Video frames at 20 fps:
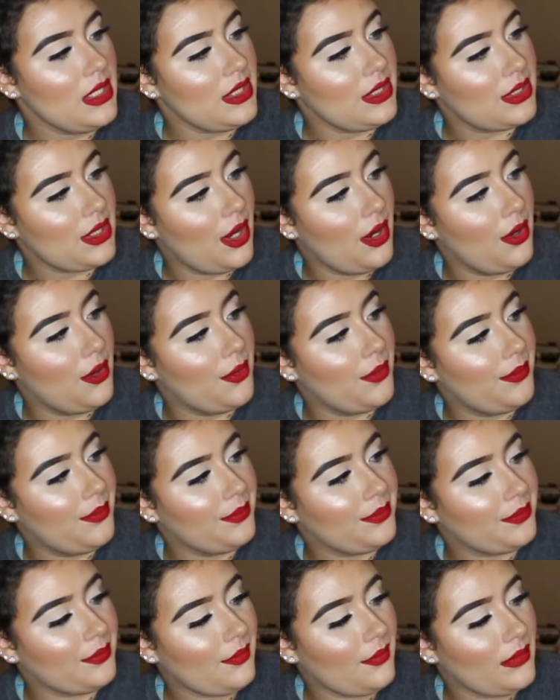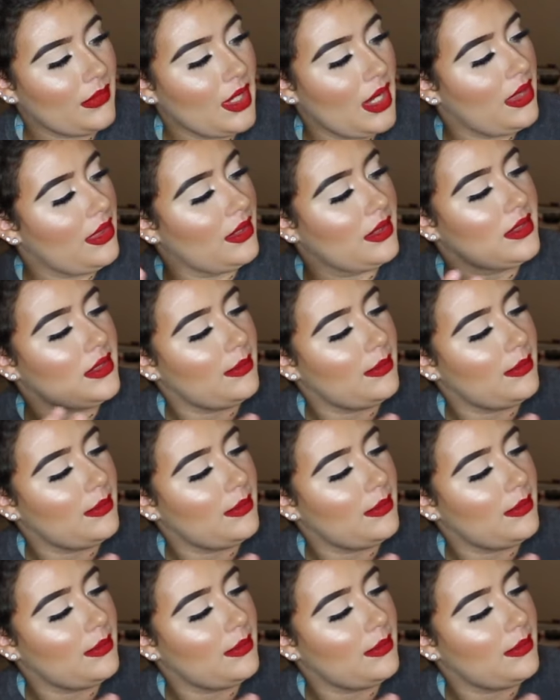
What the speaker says: So I think